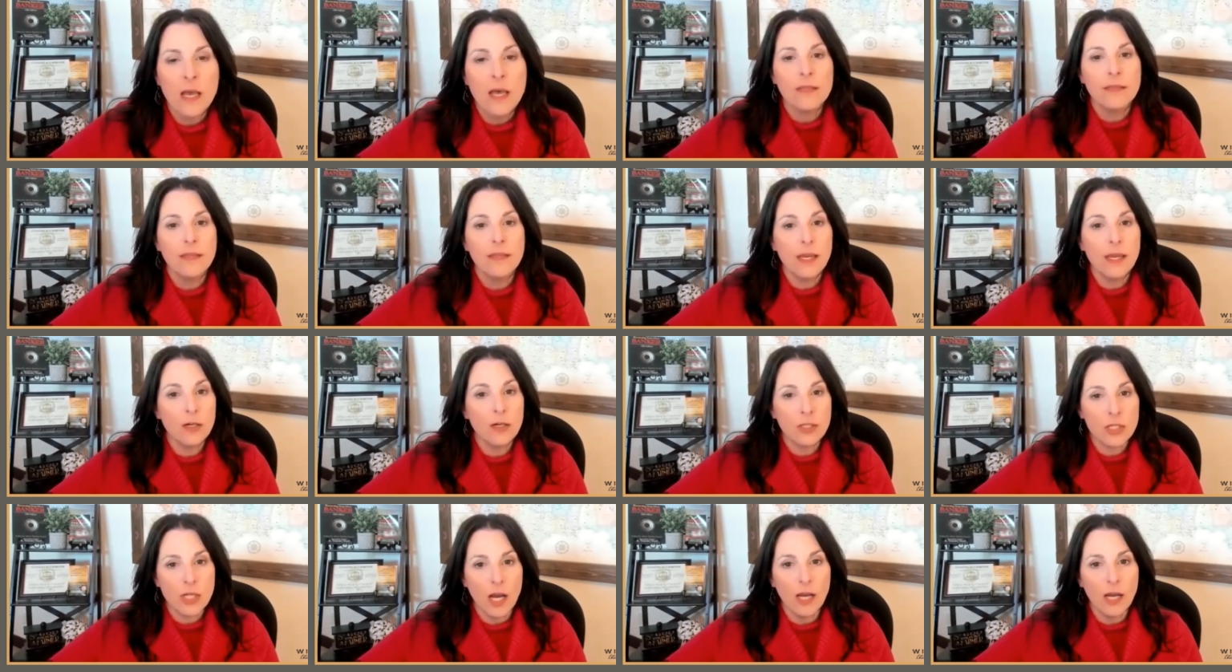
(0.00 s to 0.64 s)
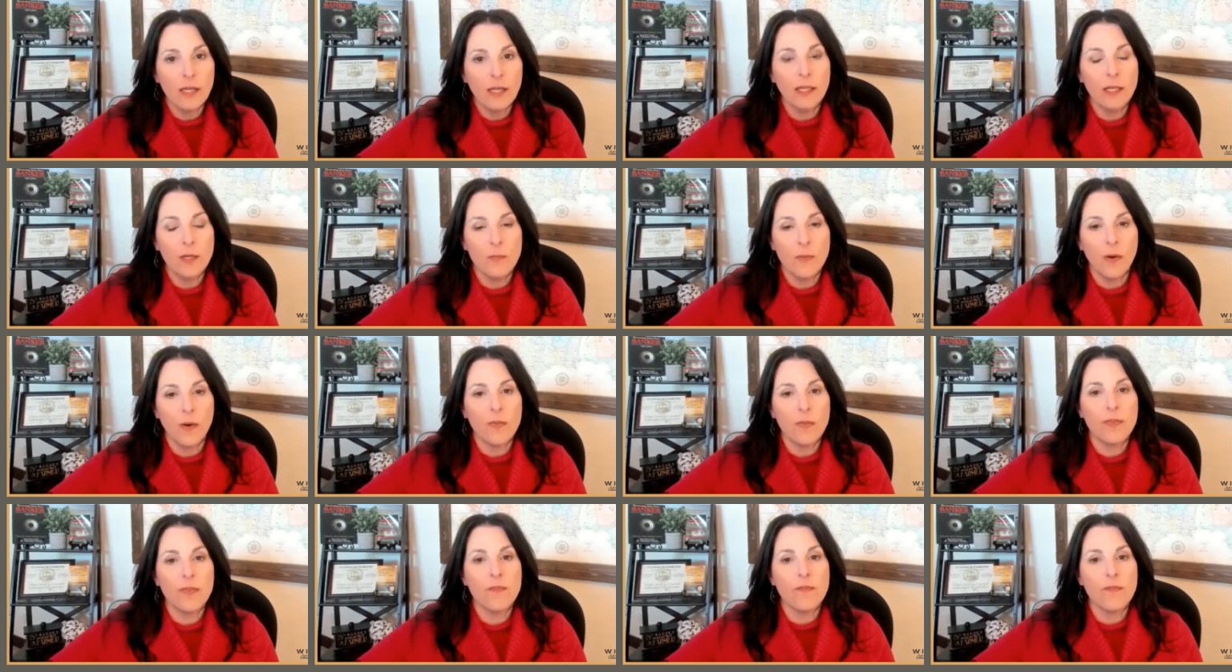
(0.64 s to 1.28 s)
they are talking
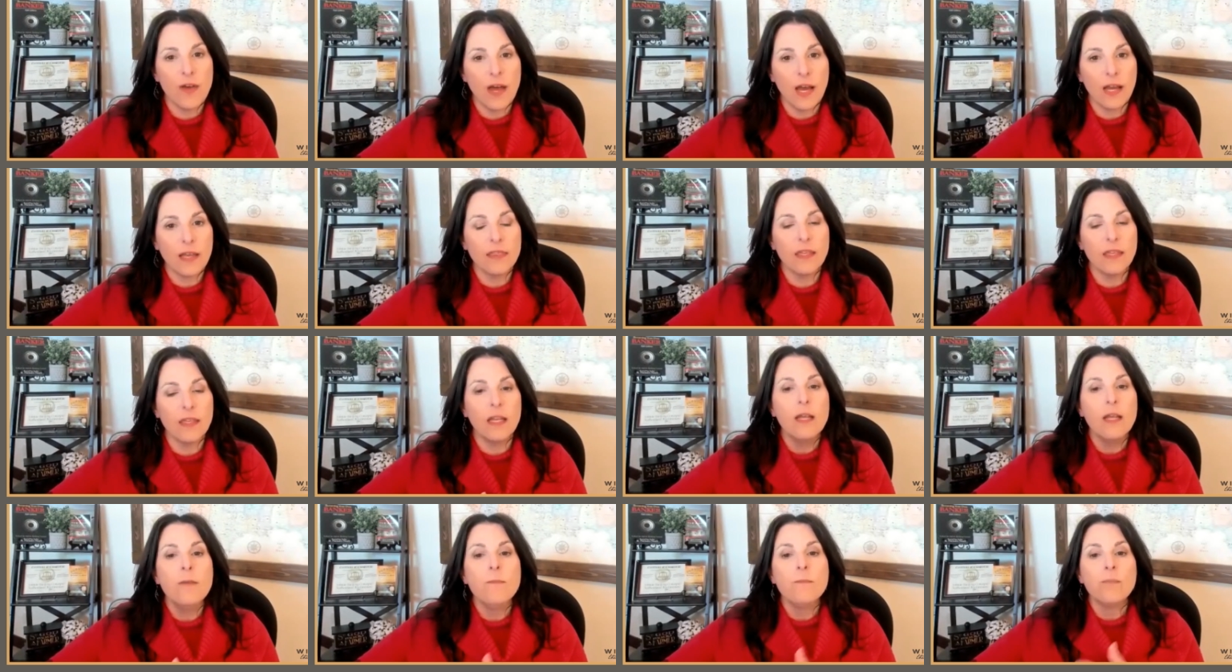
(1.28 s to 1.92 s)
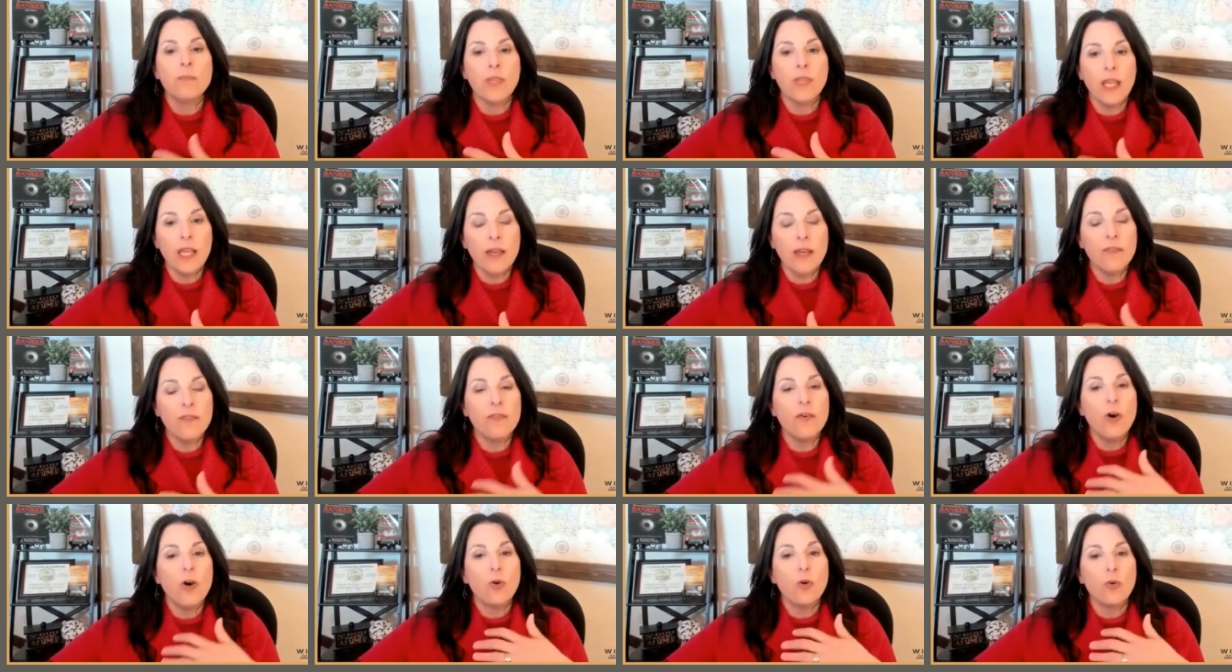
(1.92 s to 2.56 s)
about the fact that
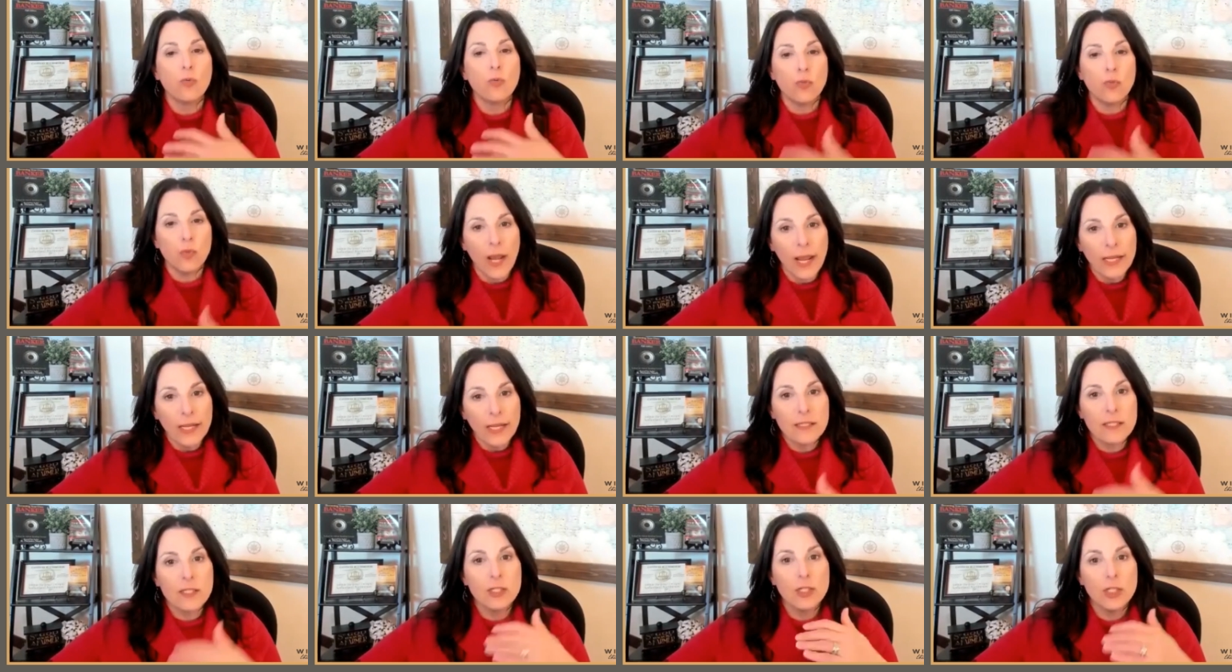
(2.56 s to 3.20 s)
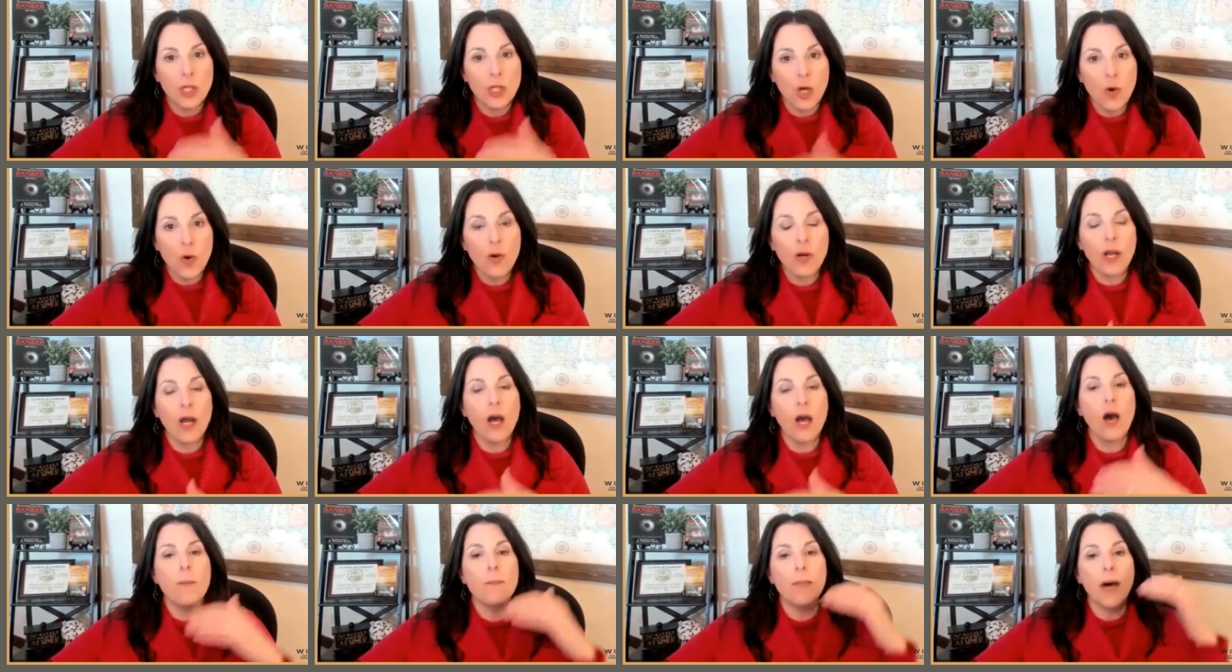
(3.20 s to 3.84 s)
if rates don't
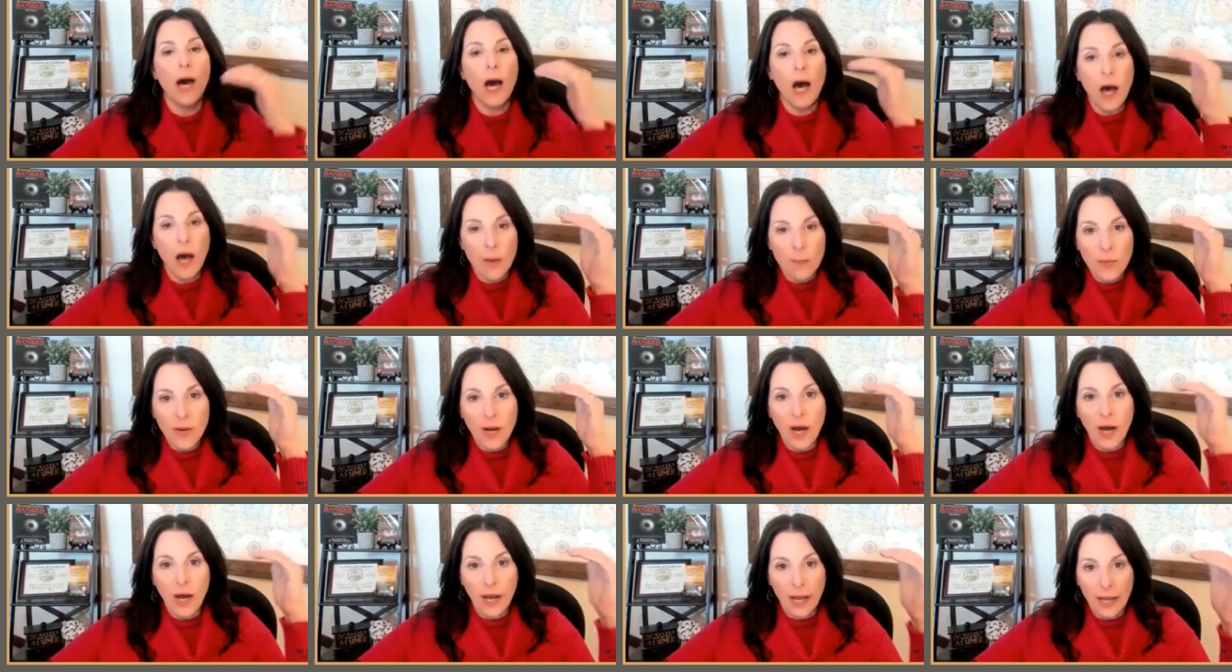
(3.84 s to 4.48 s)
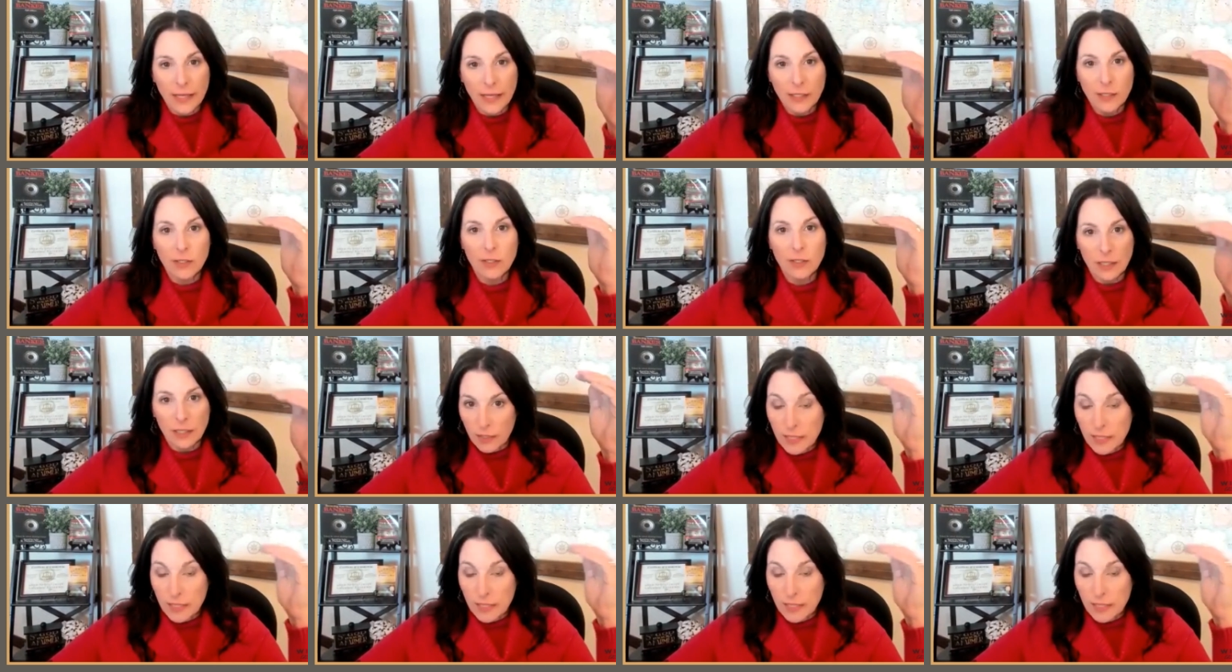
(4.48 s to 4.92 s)
come up higher,